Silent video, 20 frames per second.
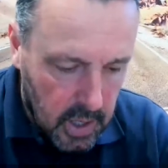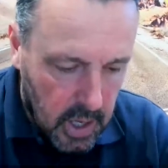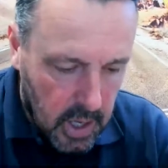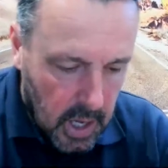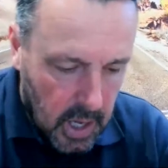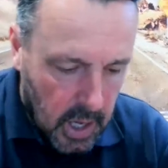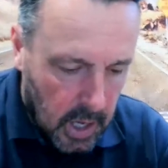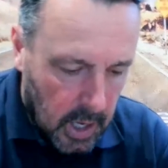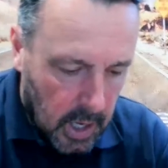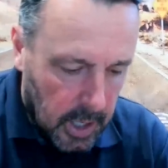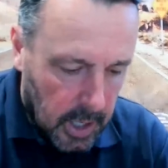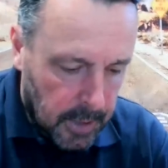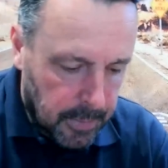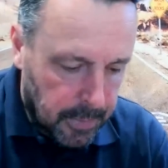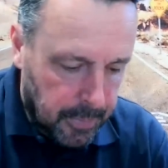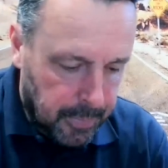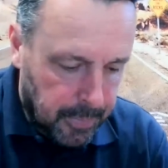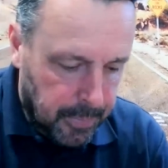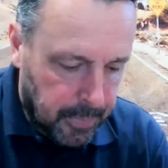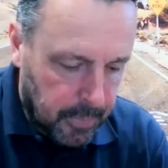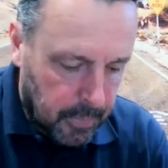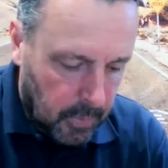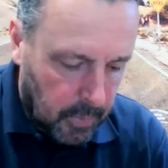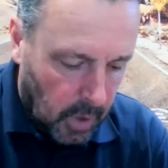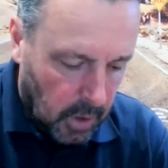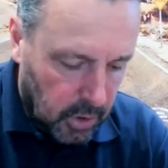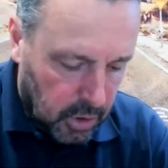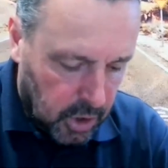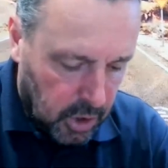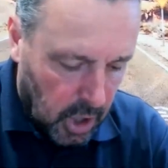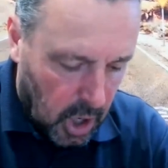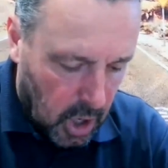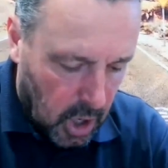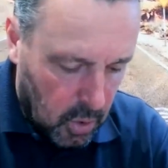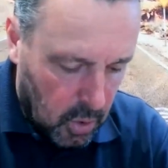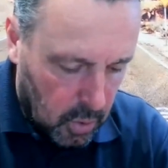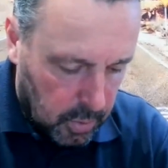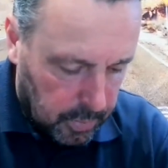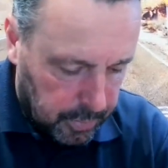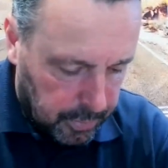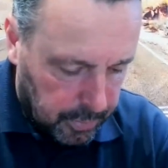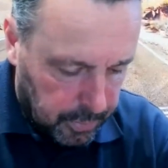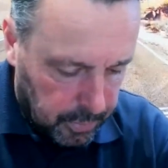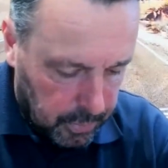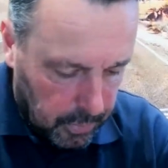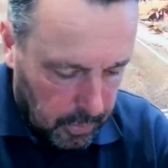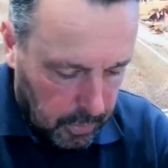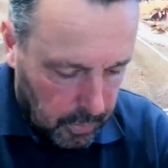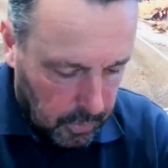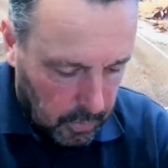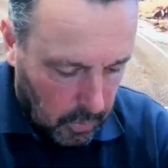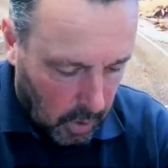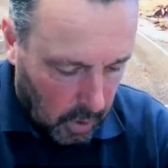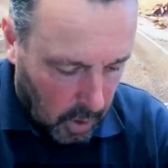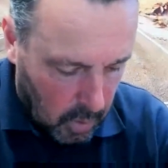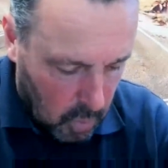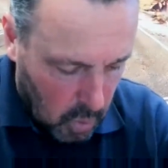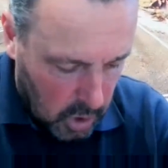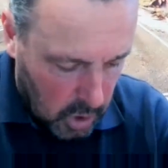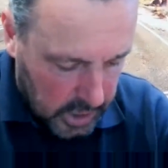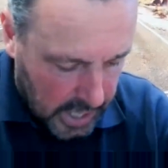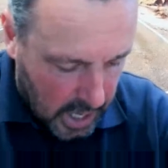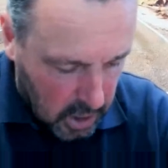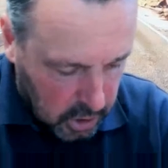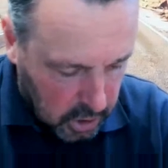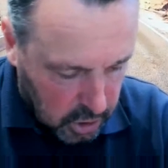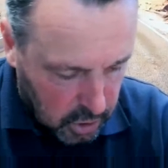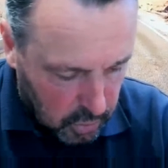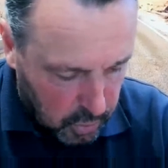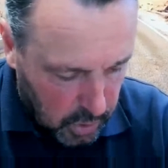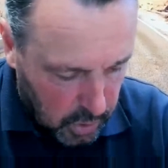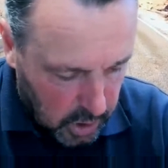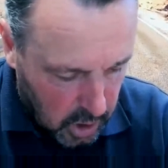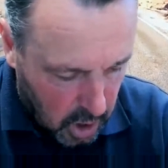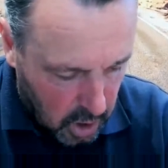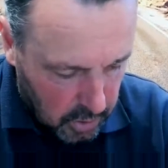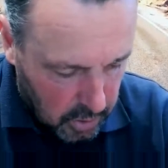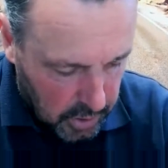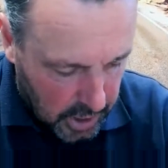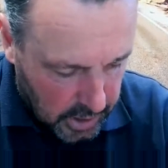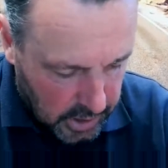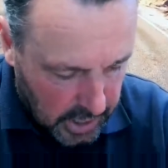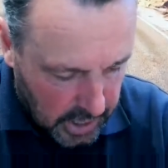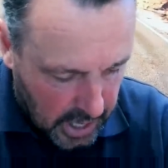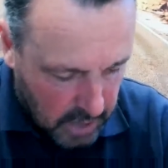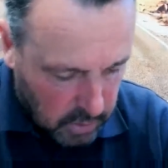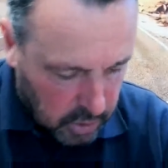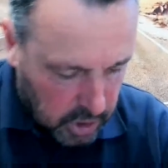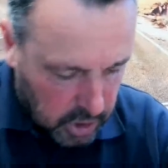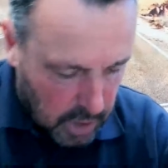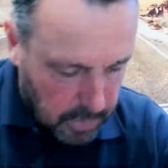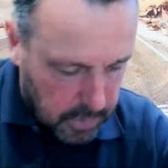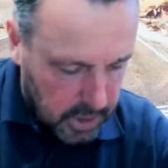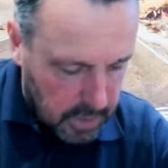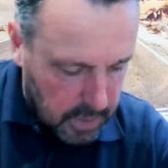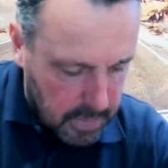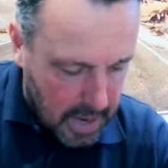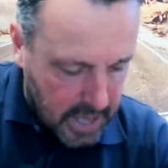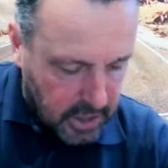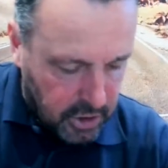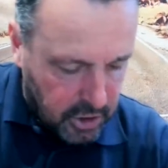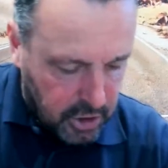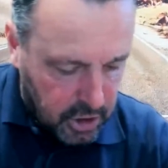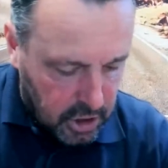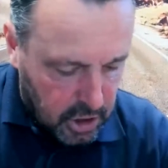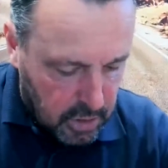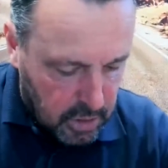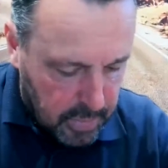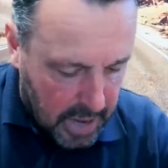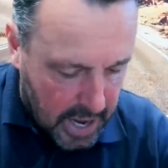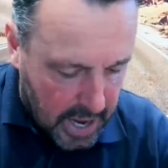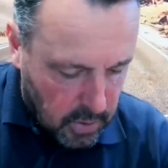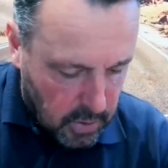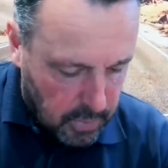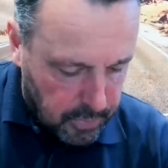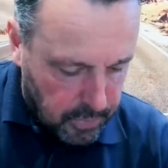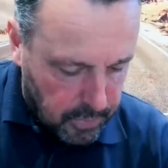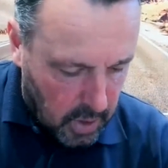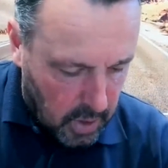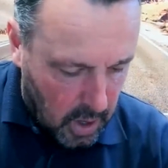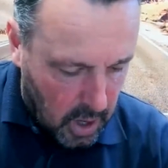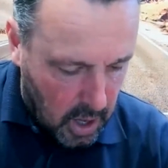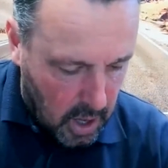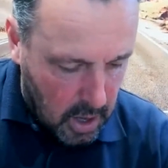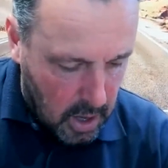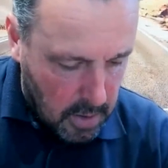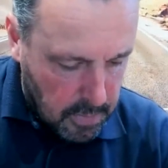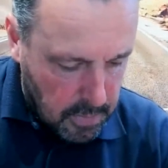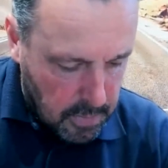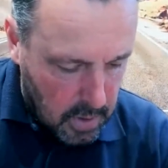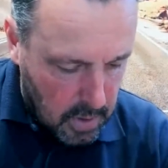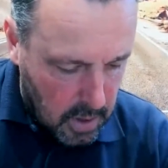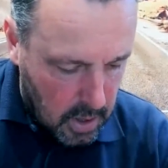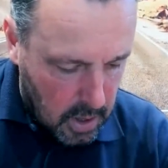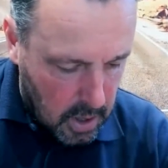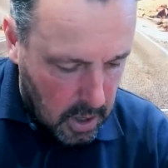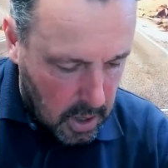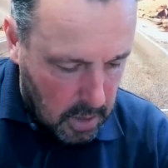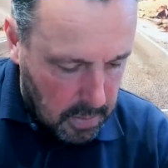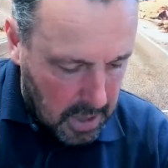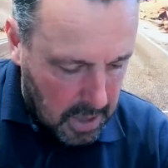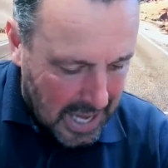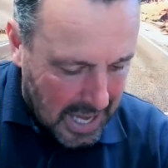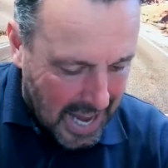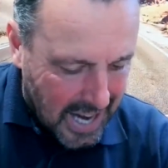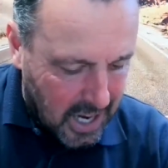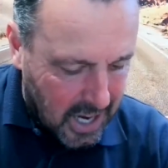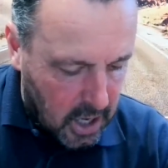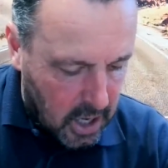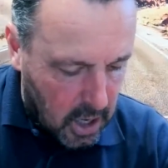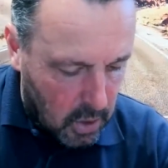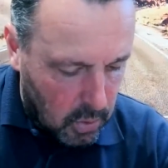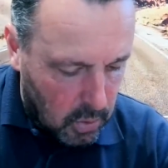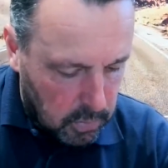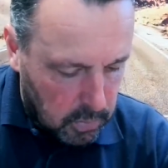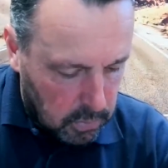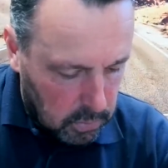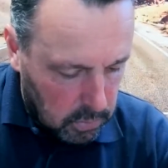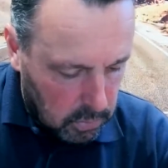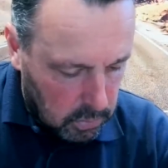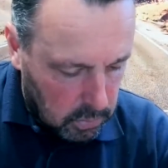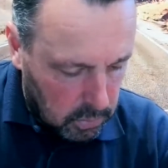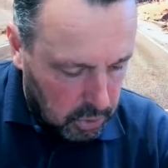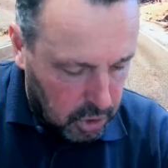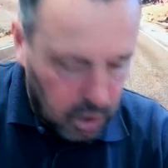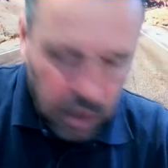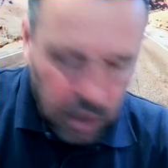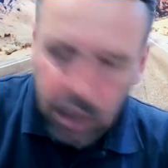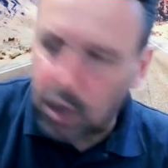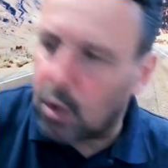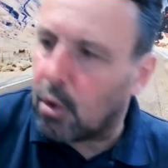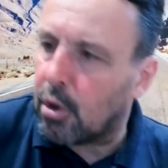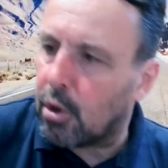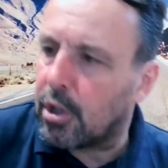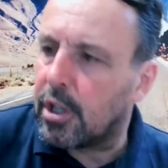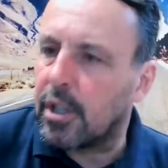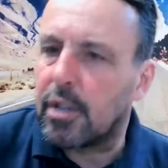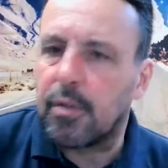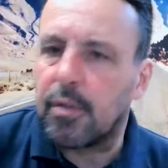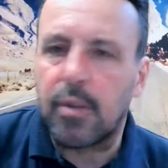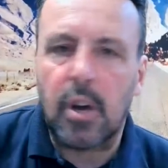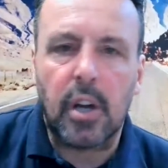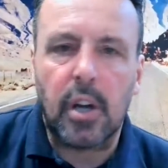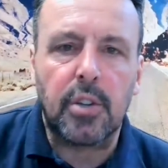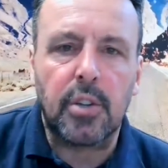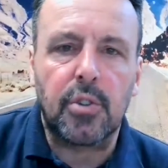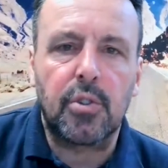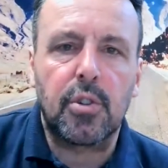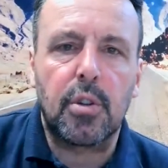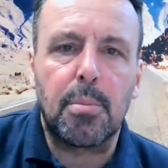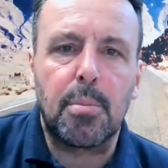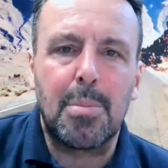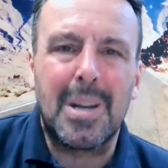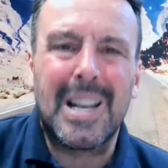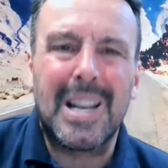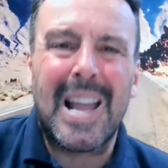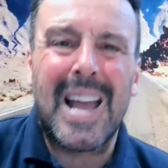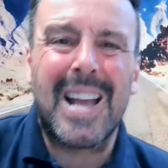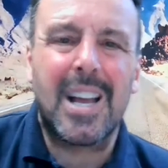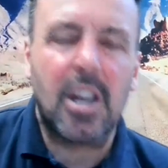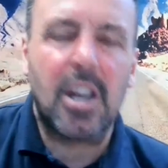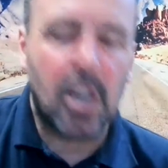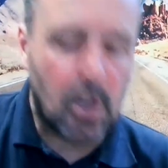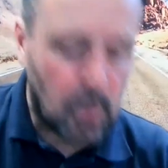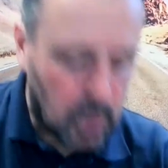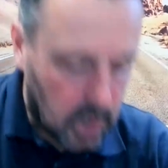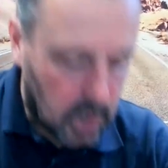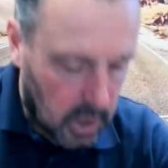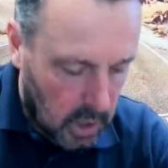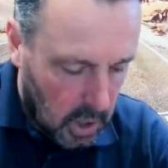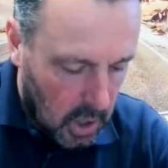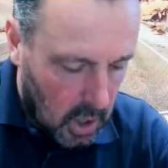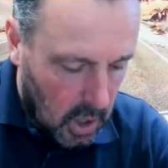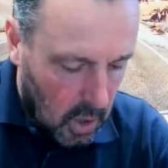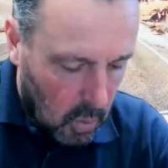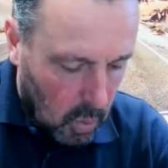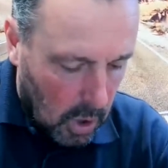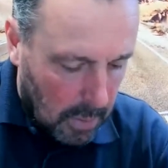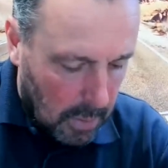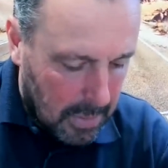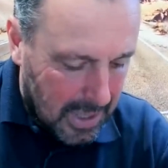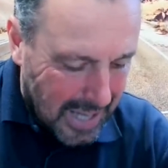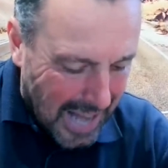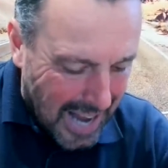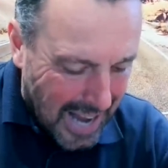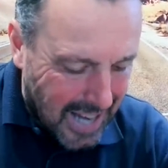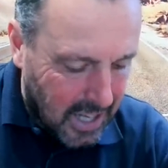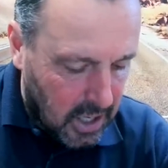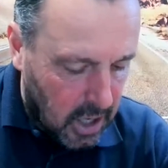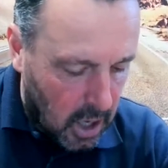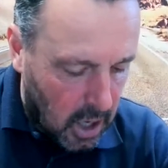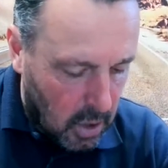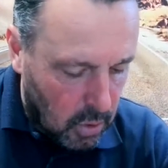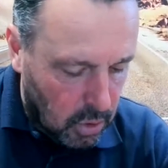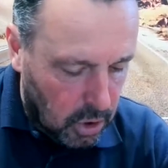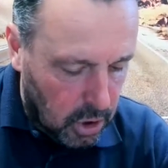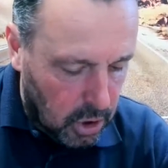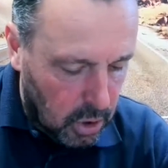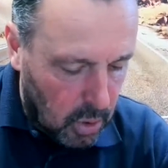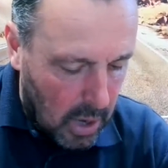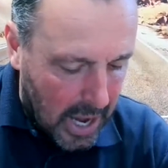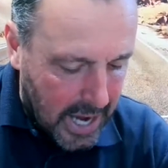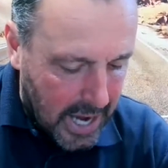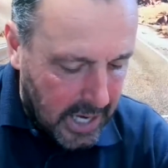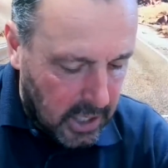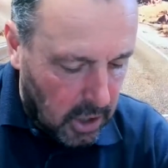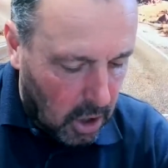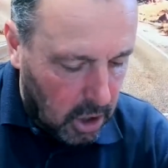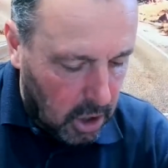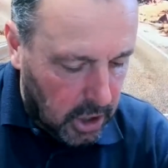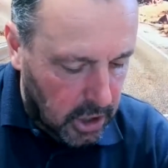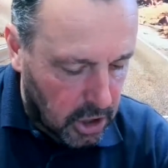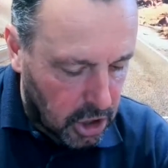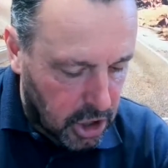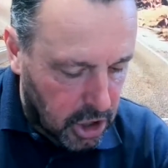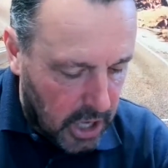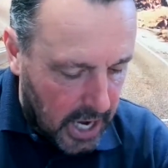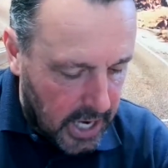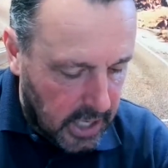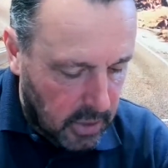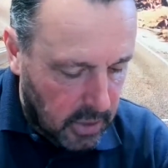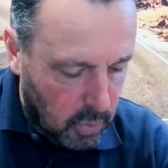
on. So what else have we got then? Now, somebody mentioned about a Melenco security device. Melenco. Well, Melenco do a lock and chain,